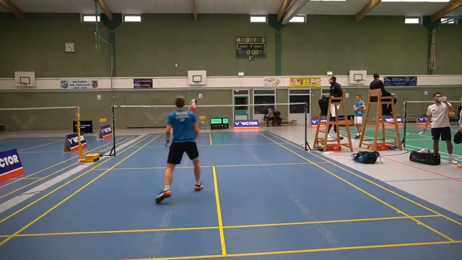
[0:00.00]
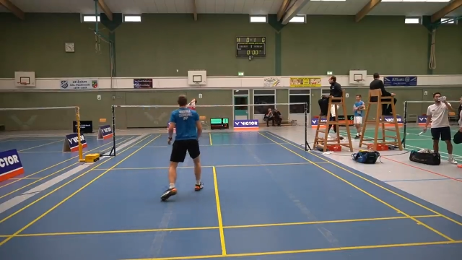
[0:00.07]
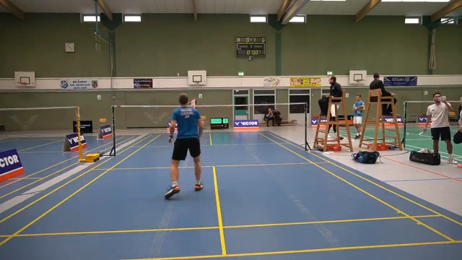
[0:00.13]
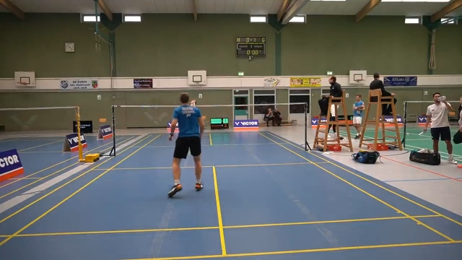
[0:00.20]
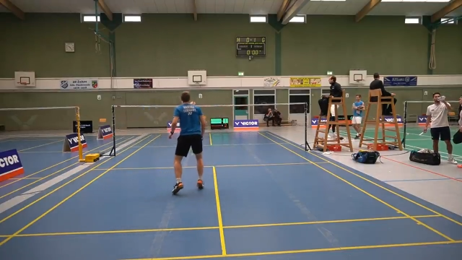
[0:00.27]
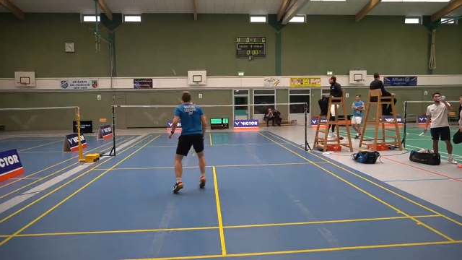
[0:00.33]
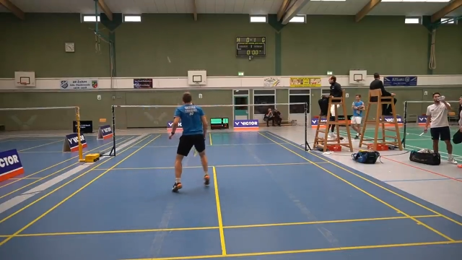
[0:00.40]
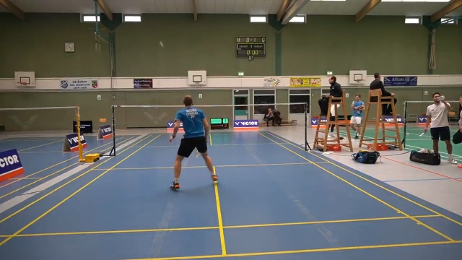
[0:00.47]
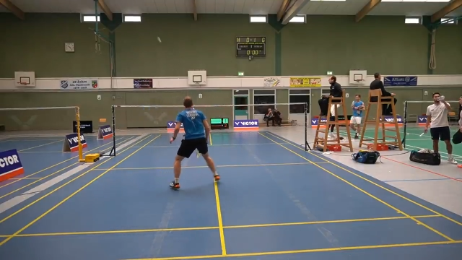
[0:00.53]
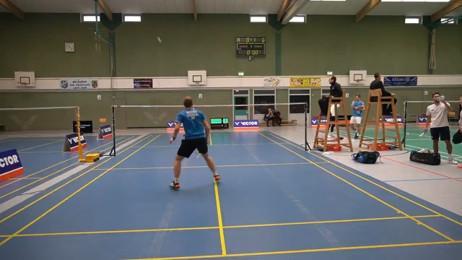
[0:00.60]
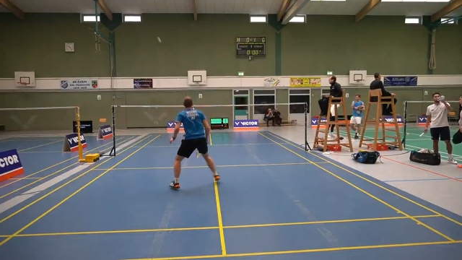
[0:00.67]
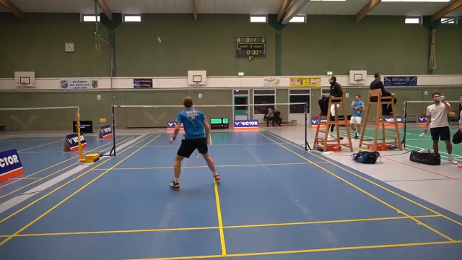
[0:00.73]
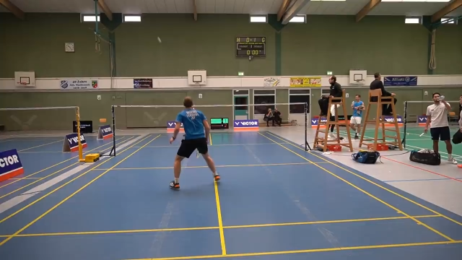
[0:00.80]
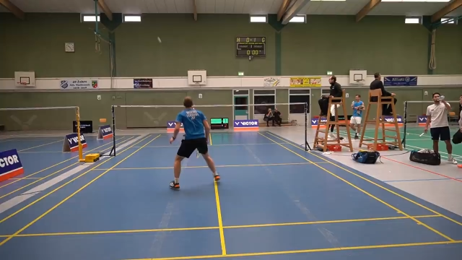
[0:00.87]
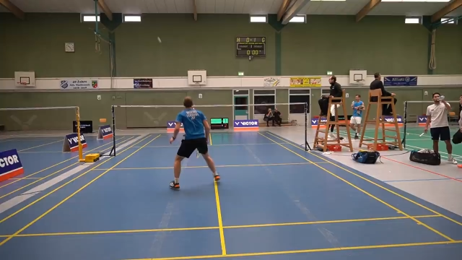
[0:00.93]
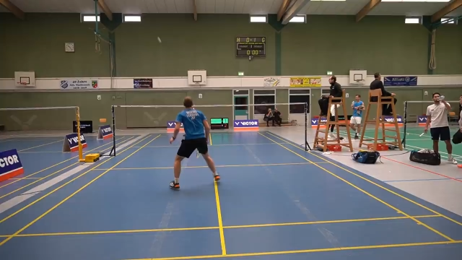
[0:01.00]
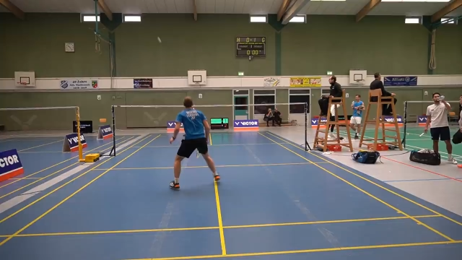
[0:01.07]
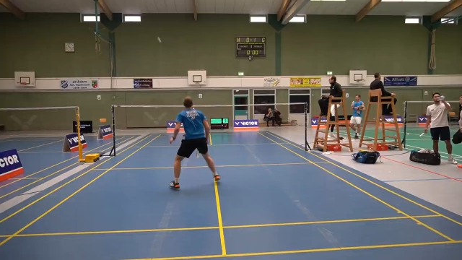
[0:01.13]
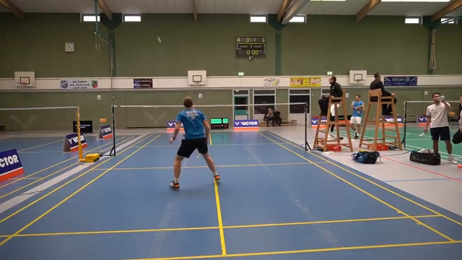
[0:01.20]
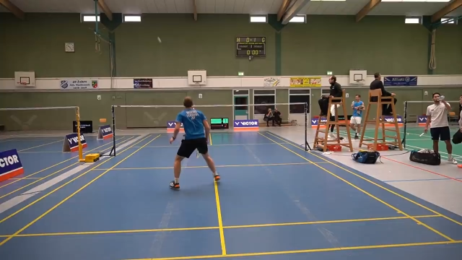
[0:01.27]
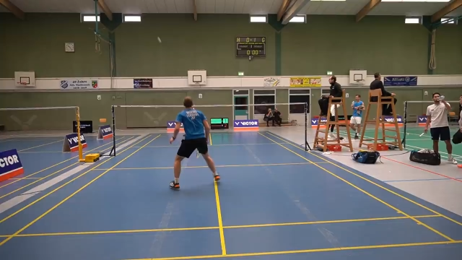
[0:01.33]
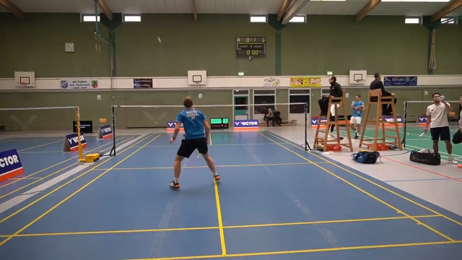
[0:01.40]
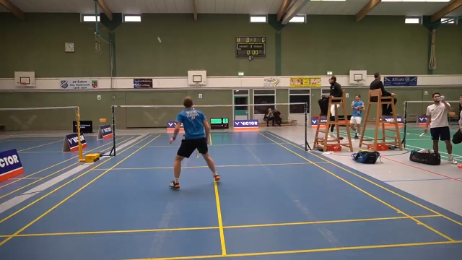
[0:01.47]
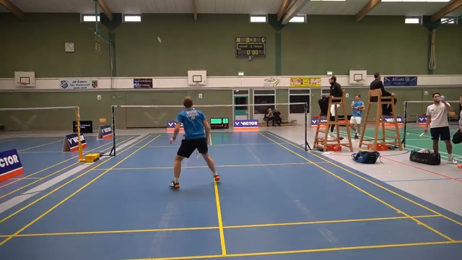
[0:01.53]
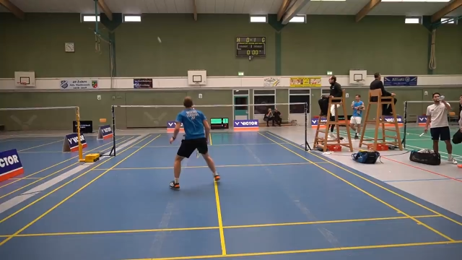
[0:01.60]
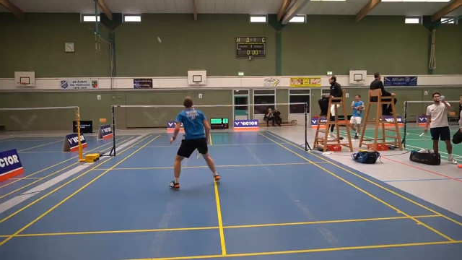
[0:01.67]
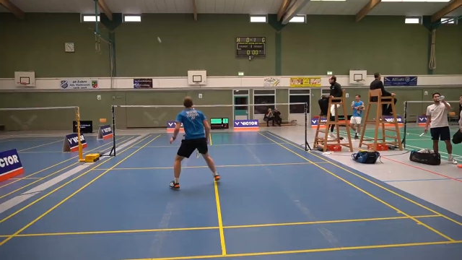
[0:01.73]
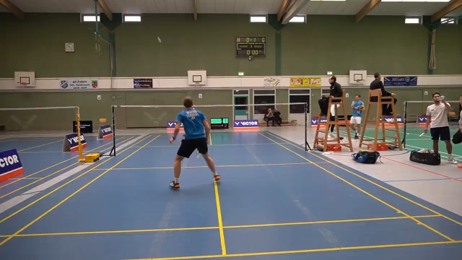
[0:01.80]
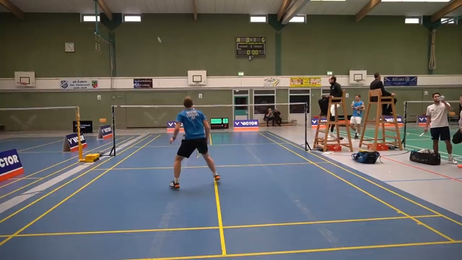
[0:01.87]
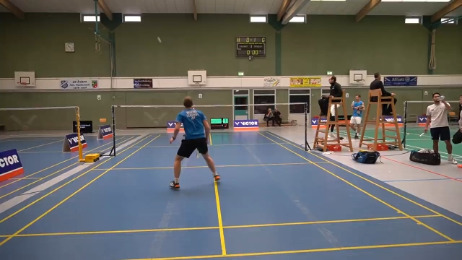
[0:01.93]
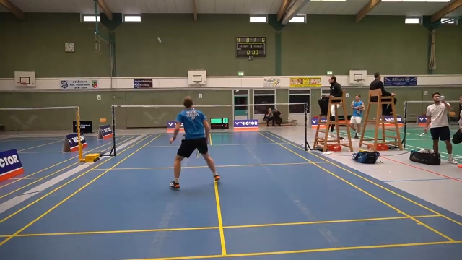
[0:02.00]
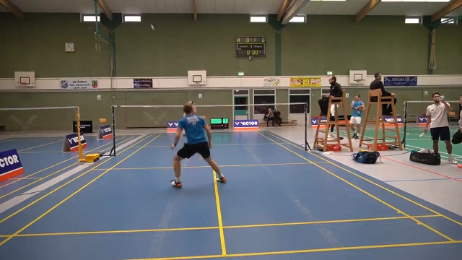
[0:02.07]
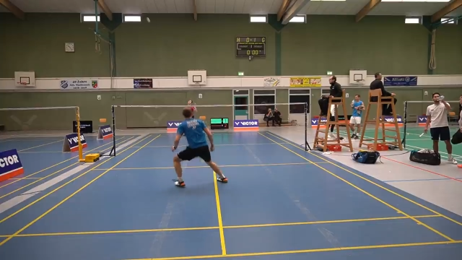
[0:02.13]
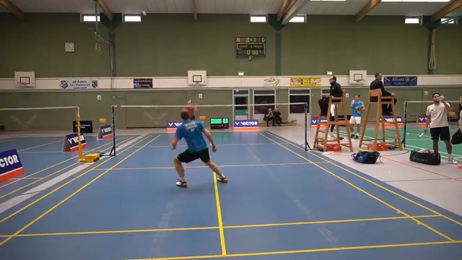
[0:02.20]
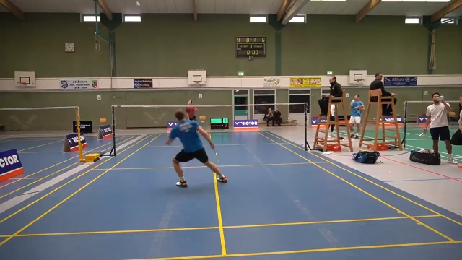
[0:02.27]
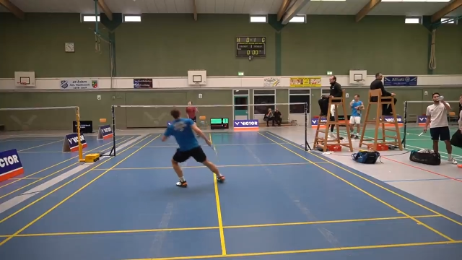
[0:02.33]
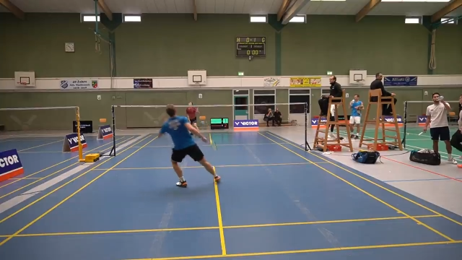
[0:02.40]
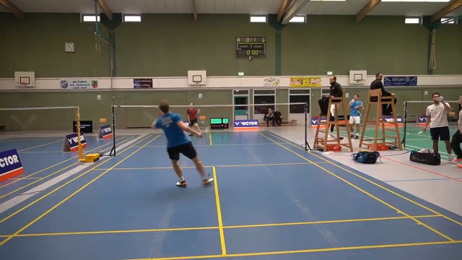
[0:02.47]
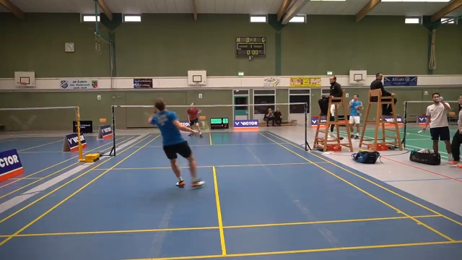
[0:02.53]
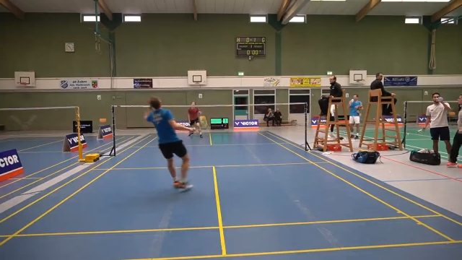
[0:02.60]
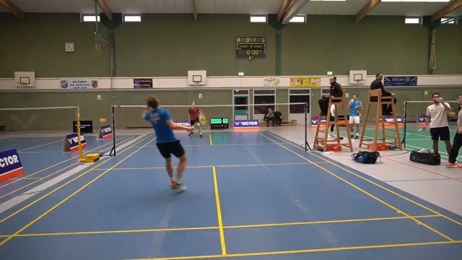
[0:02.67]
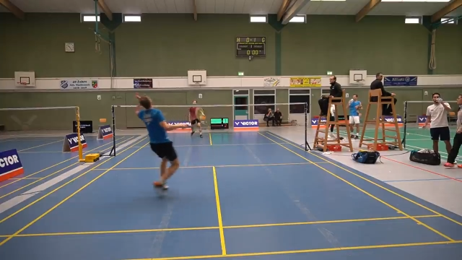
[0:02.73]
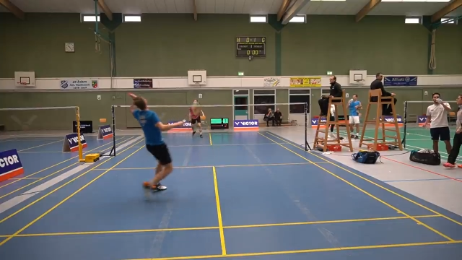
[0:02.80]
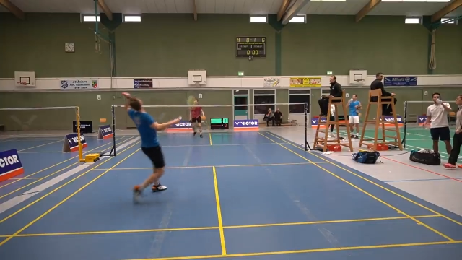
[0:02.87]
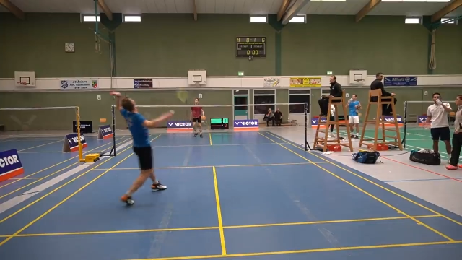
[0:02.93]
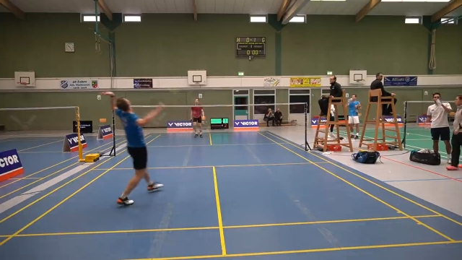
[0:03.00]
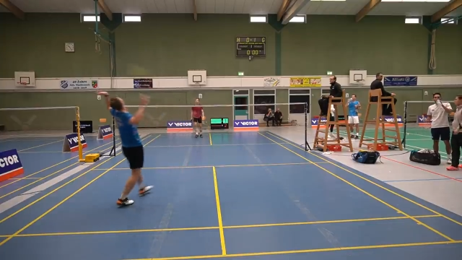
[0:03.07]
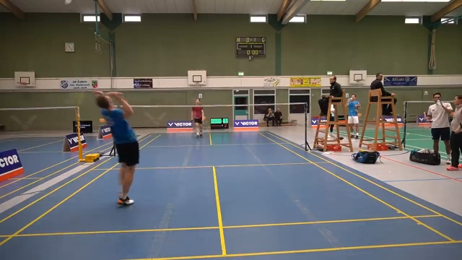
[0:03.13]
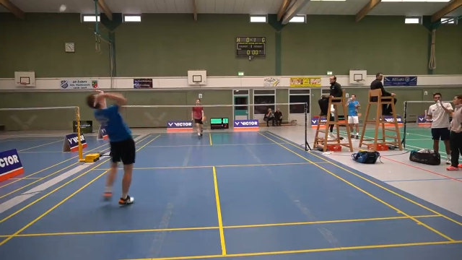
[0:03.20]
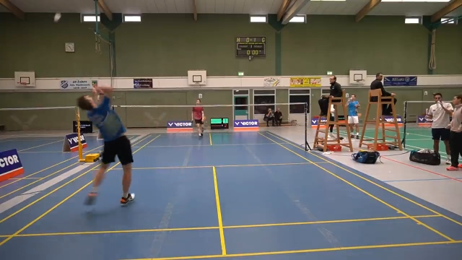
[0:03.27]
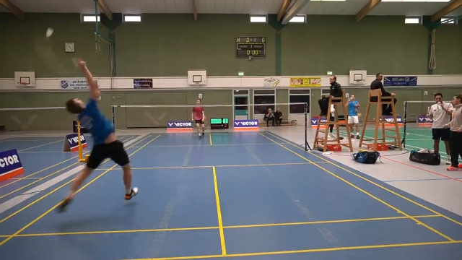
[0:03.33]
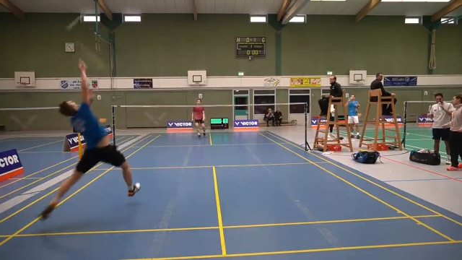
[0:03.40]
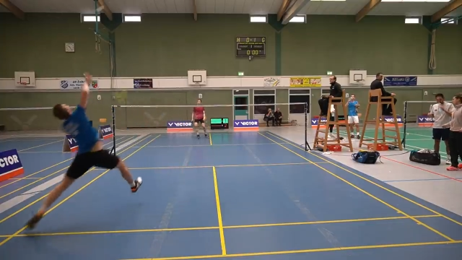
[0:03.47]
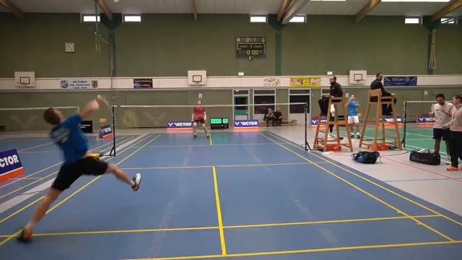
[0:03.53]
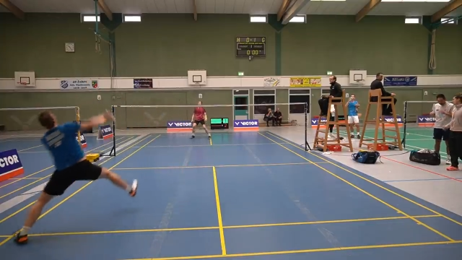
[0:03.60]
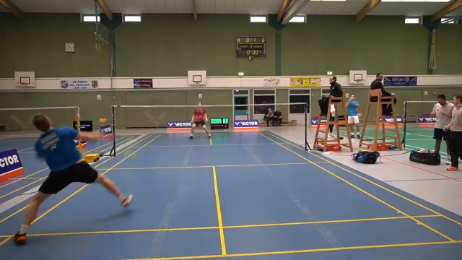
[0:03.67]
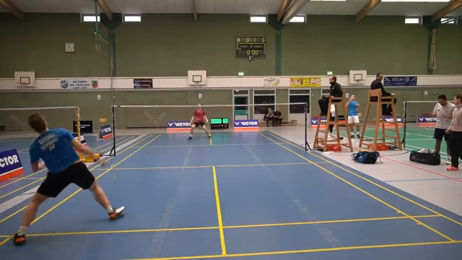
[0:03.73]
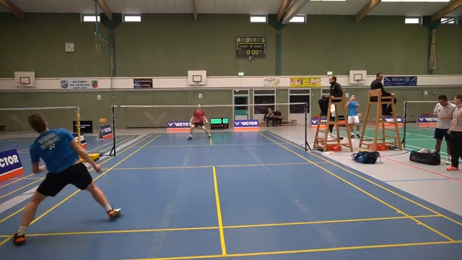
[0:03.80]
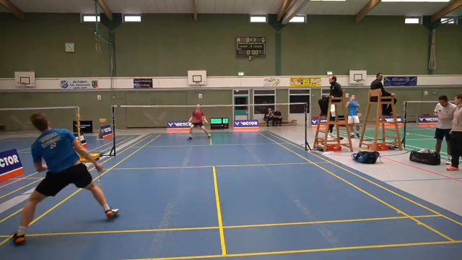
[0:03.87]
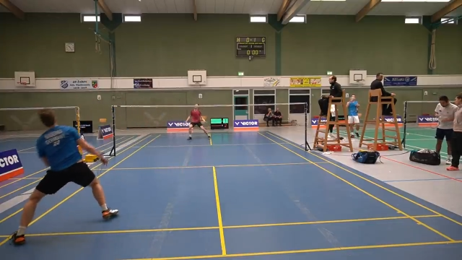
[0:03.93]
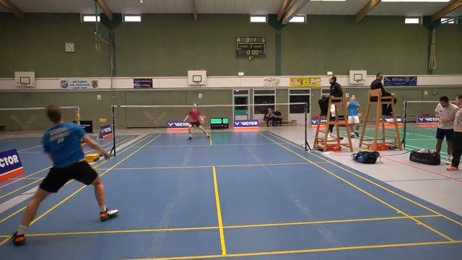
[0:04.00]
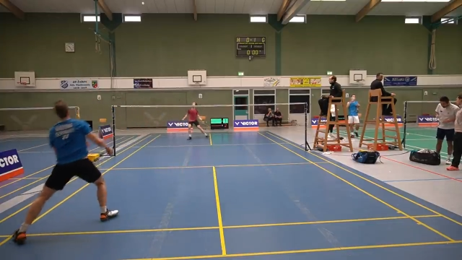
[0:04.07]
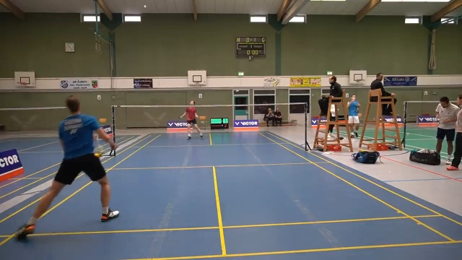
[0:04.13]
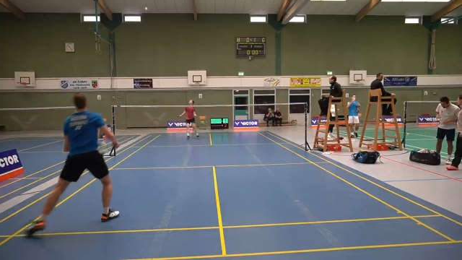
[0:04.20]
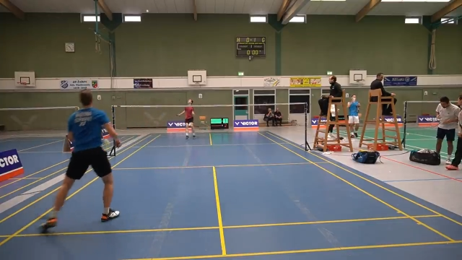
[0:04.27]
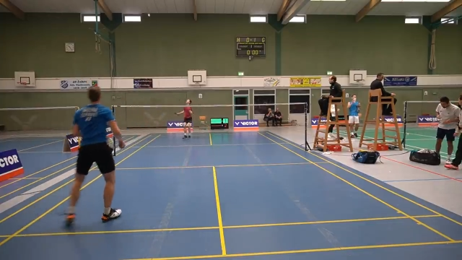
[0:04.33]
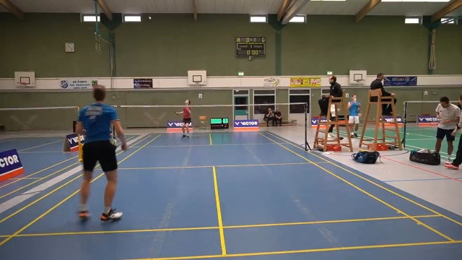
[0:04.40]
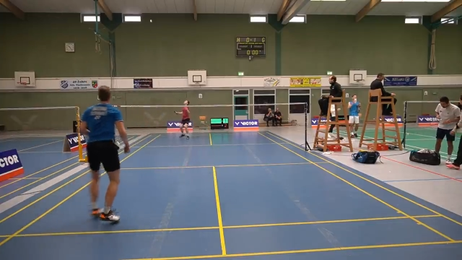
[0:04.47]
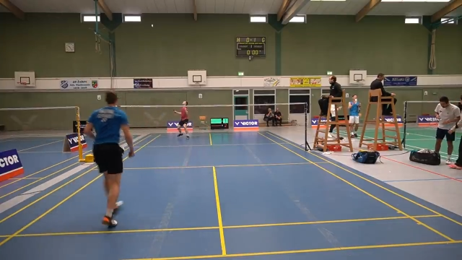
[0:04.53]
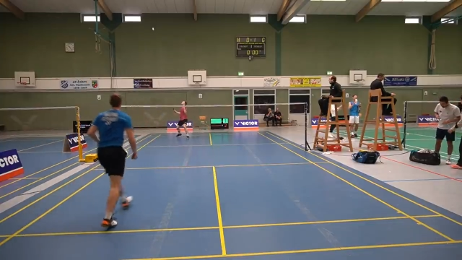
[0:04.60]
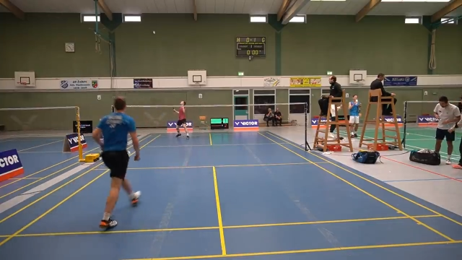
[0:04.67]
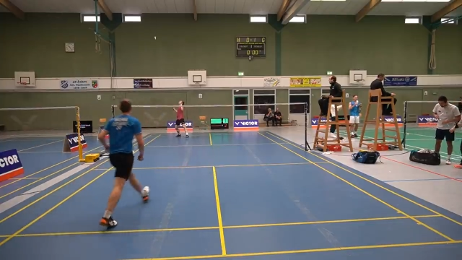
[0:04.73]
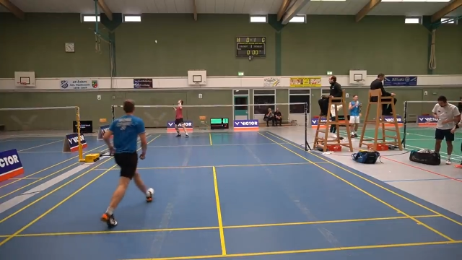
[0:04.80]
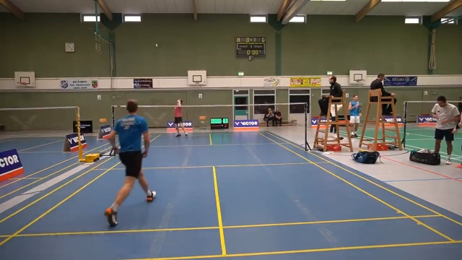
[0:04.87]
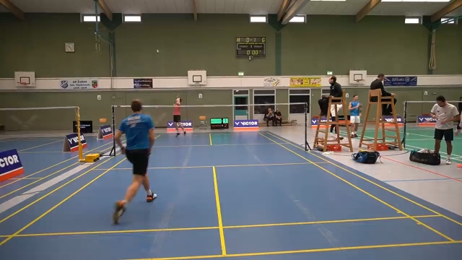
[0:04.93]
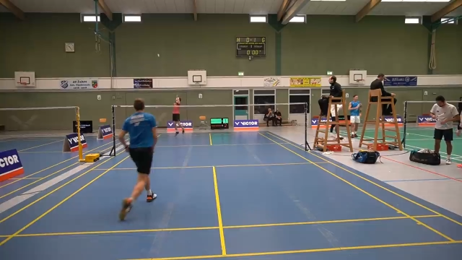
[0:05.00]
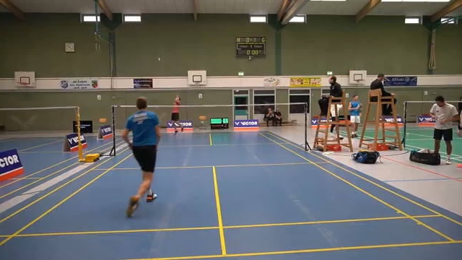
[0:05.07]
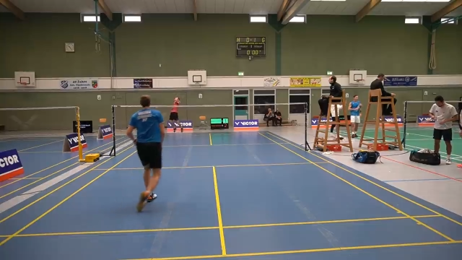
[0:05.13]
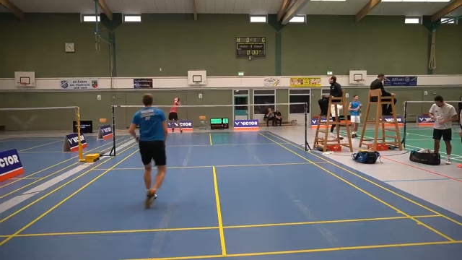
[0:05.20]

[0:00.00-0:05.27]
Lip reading: (no speaker visible)